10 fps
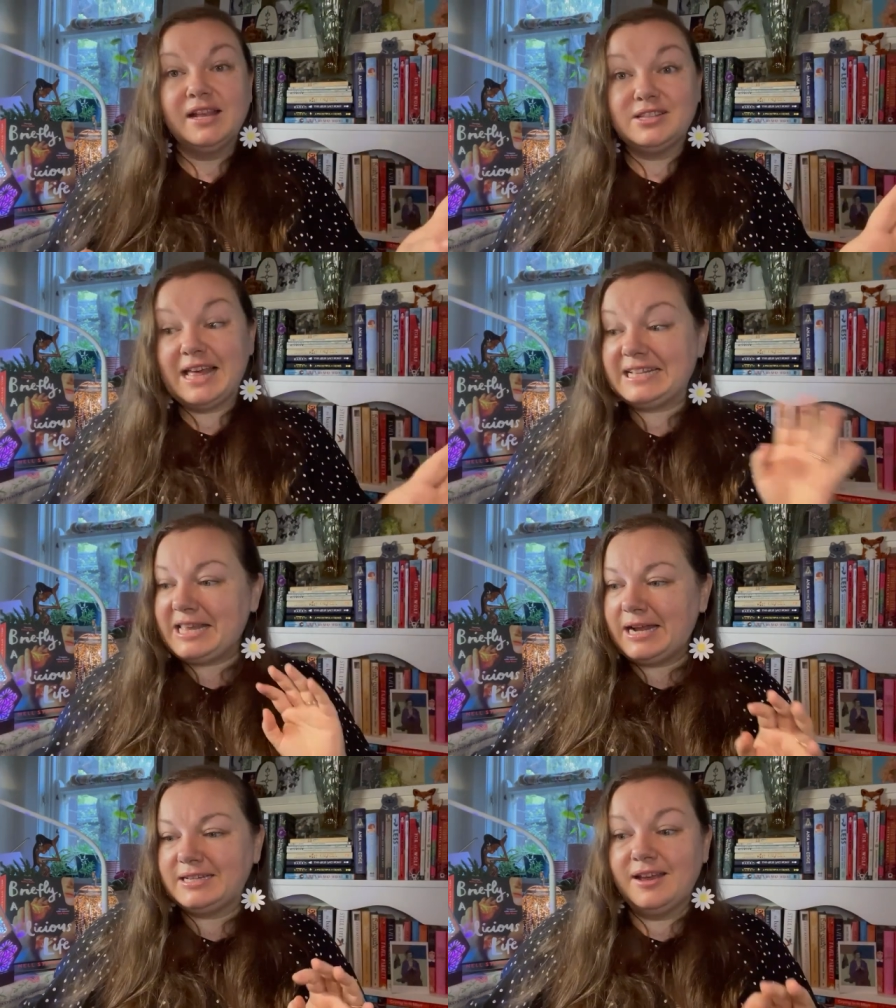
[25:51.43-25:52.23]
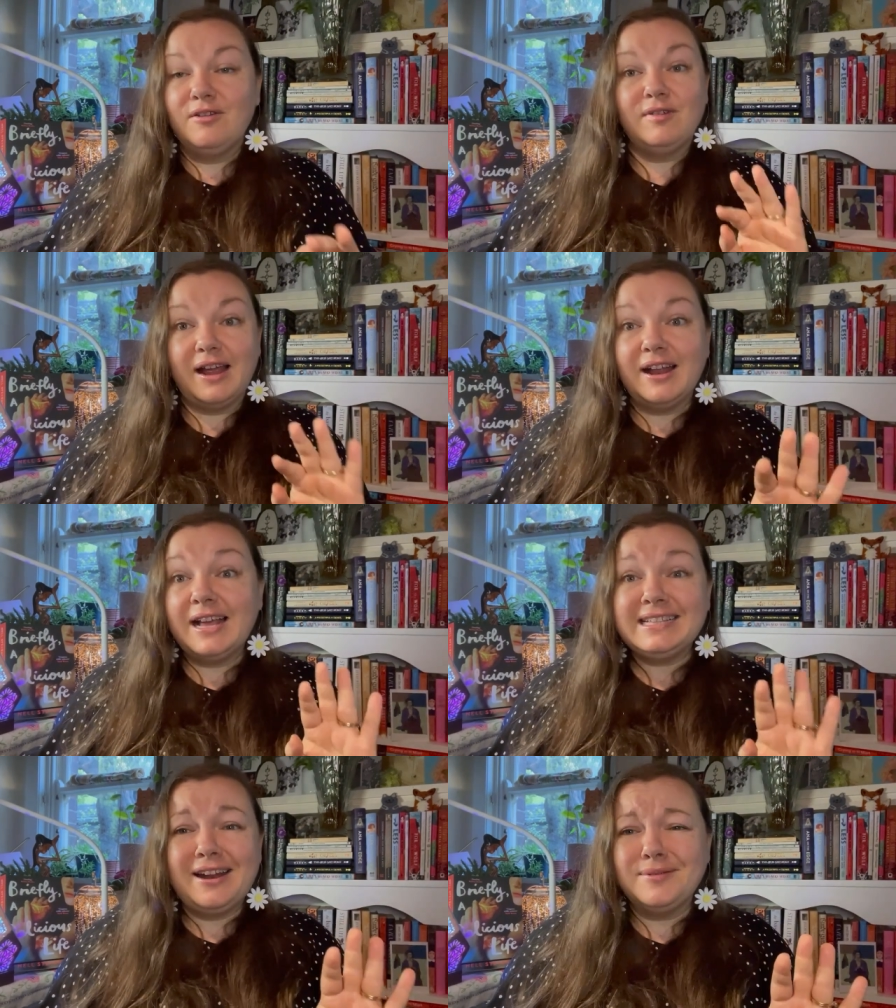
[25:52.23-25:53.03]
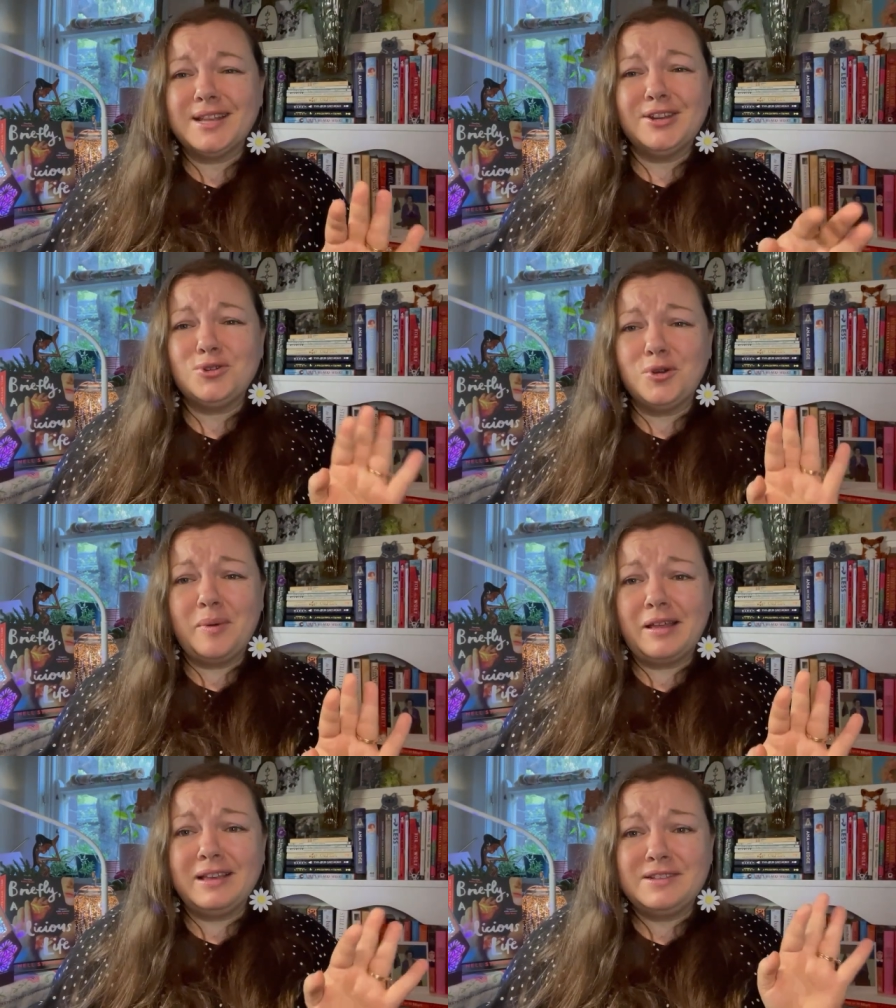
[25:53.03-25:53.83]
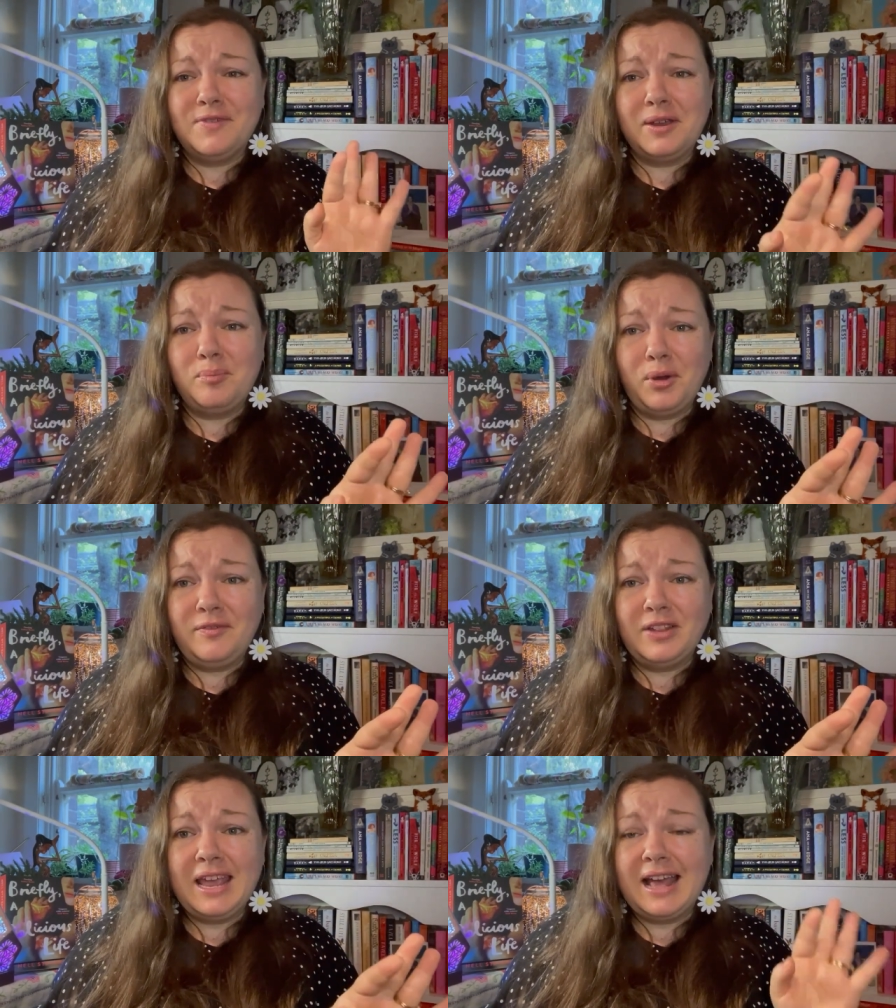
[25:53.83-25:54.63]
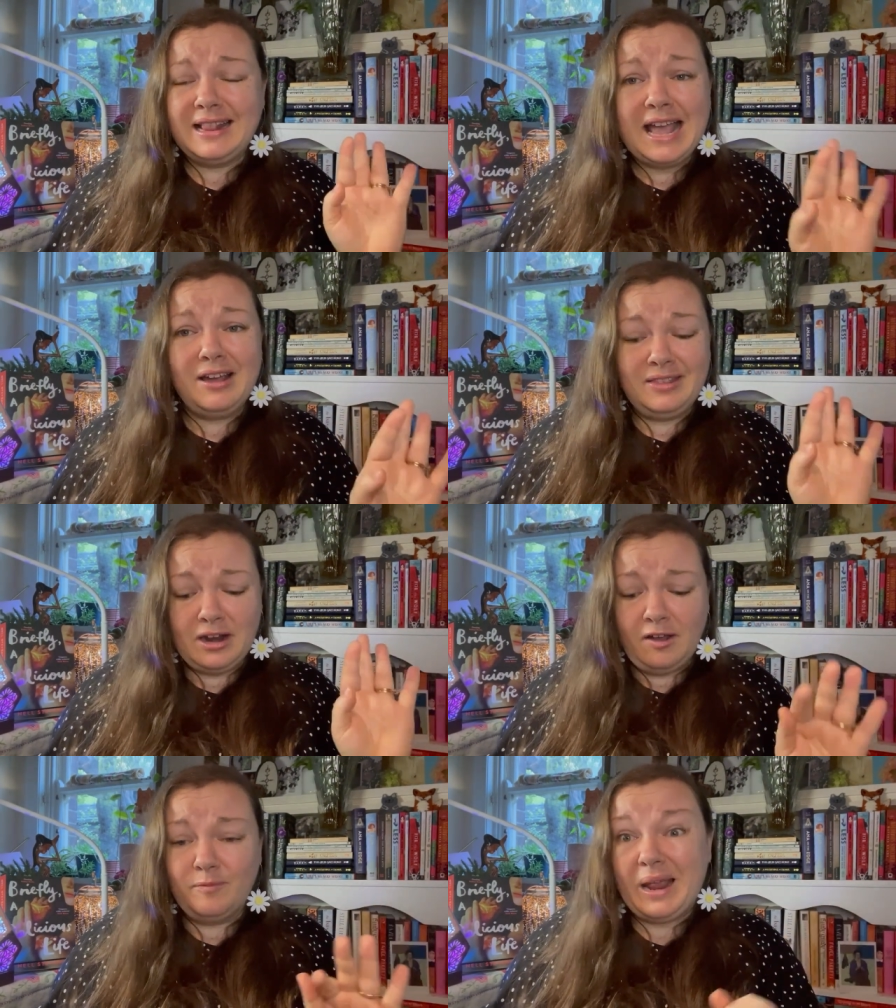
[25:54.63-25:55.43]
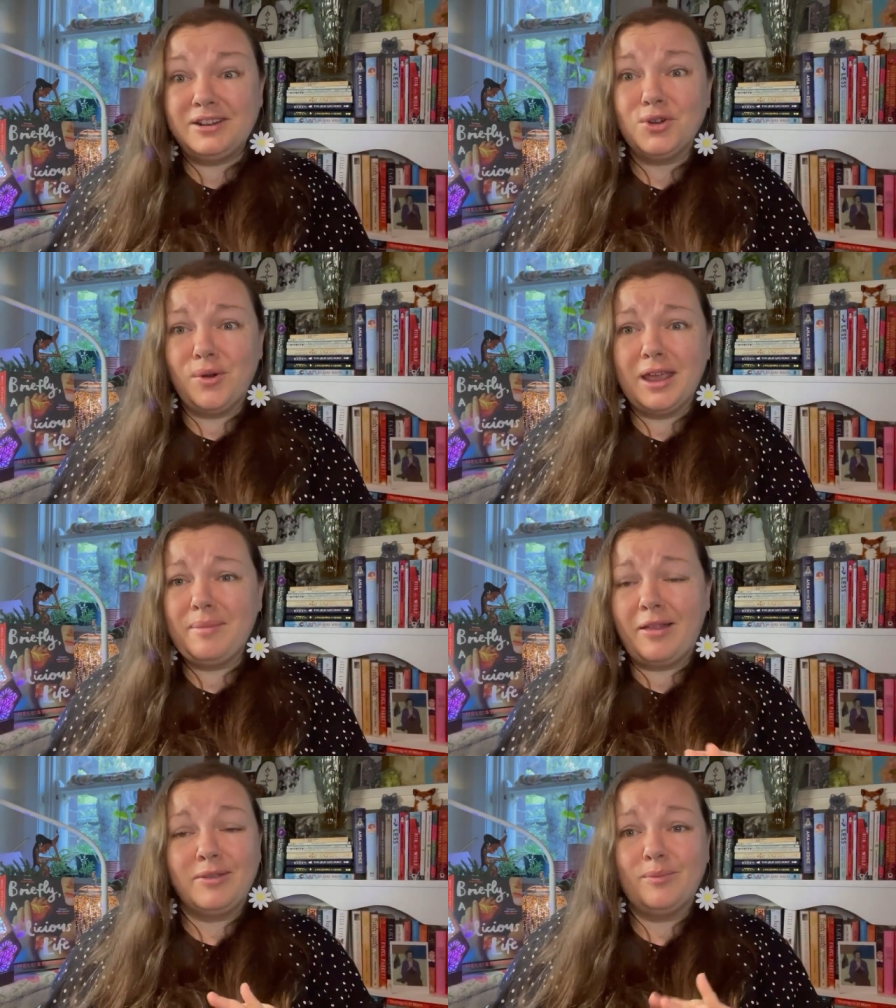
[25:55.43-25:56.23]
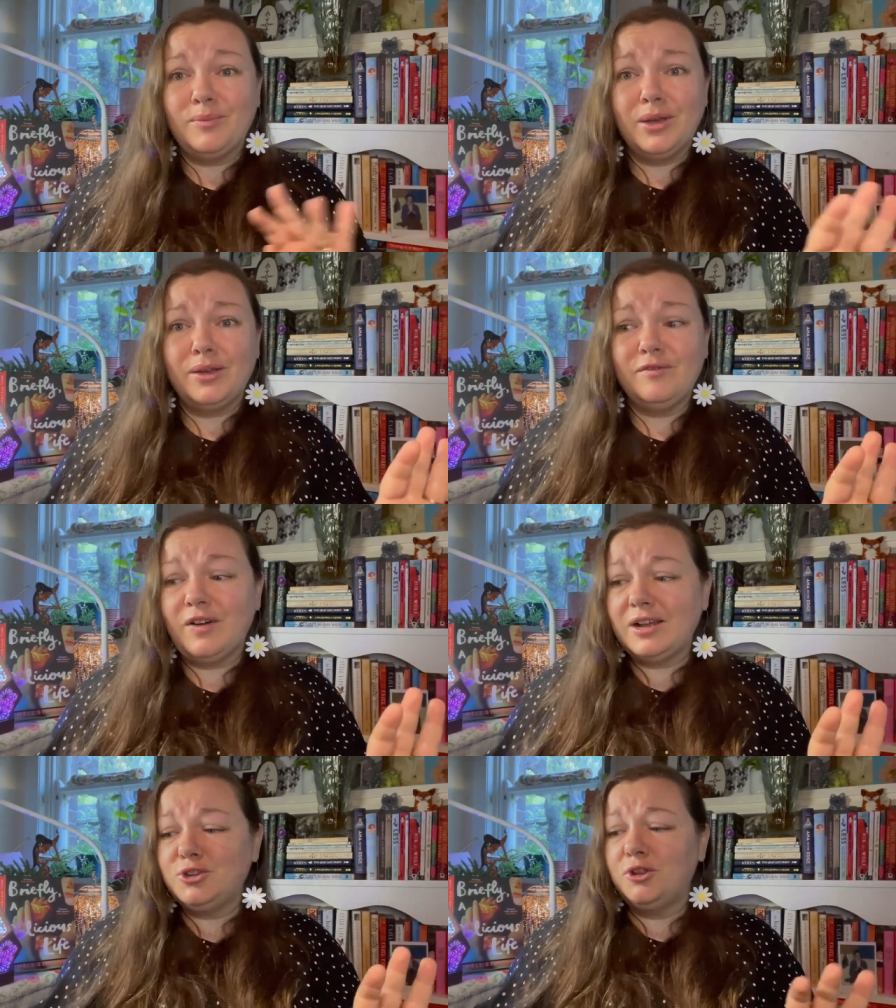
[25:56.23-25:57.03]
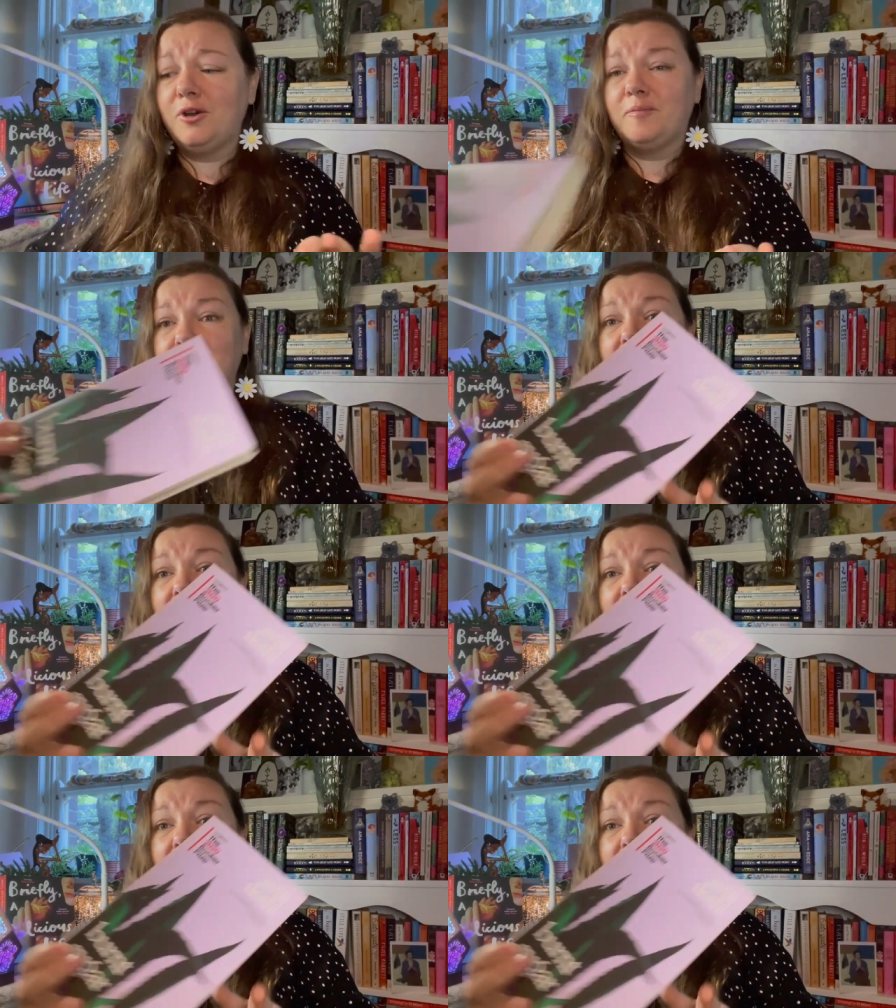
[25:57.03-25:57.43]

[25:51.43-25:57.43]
So that's that. Right, I said I was going to talk about these very briefly and that then I've been talking about them far too long.